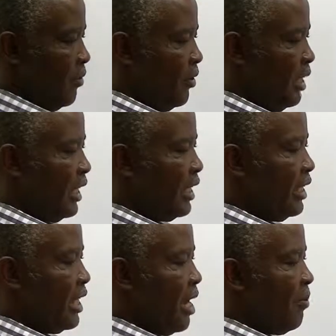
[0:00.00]
For
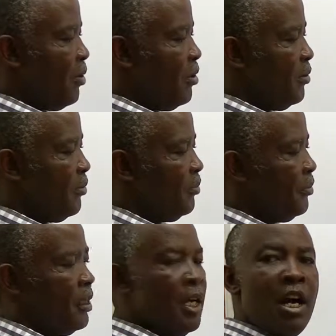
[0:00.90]
example,
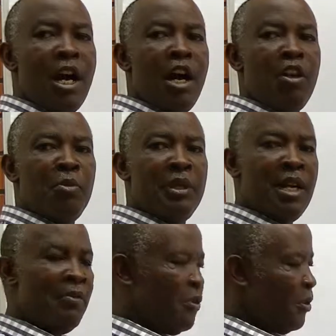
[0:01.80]

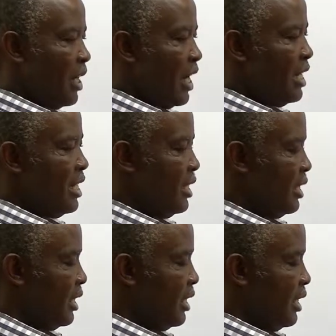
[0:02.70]
aluminium fluoride
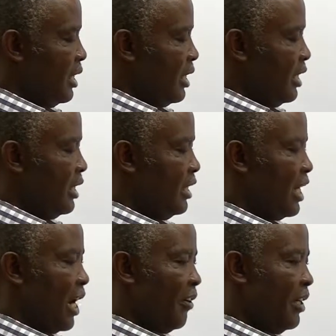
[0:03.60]
is
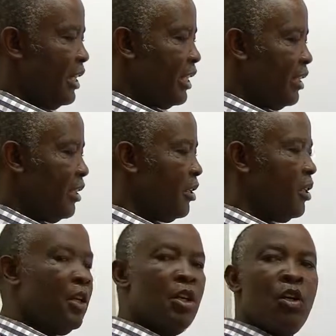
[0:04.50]
ionic,
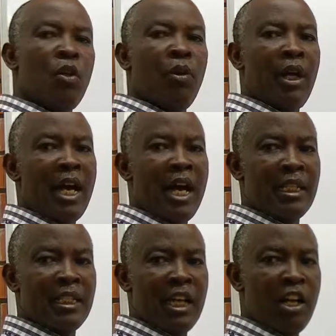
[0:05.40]

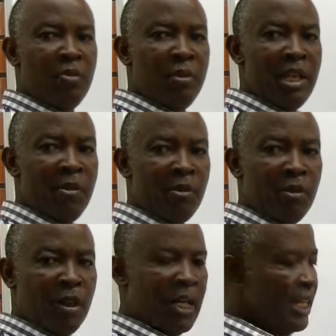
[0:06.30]
whereas aluminium
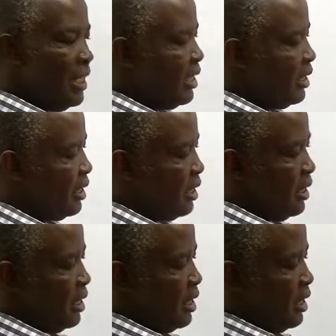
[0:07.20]
chloride
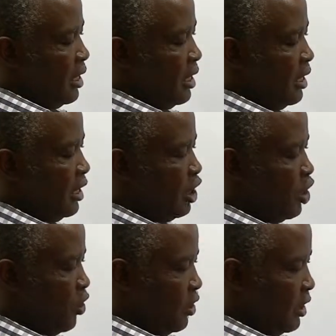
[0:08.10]
is
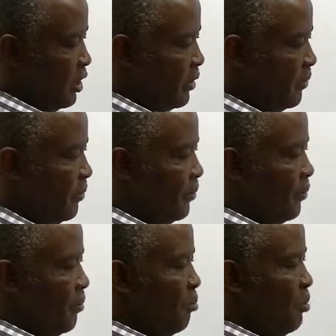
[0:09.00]
not,
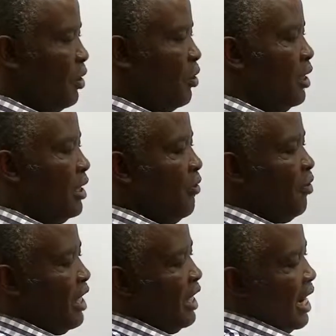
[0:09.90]
because the
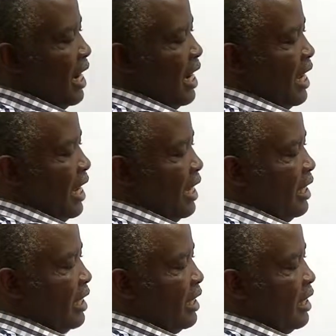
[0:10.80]
fluoride anion
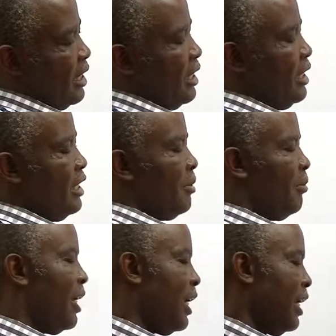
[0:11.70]
is
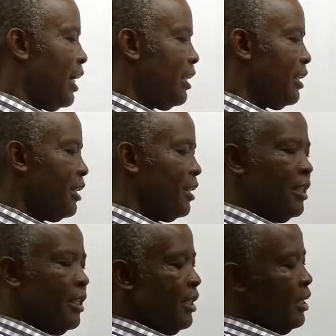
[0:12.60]
smaller than
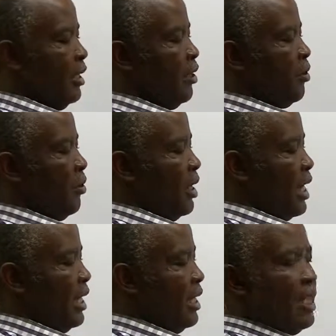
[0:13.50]
the
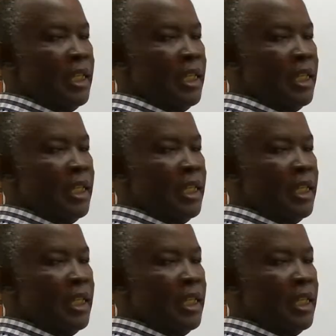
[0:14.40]
chloride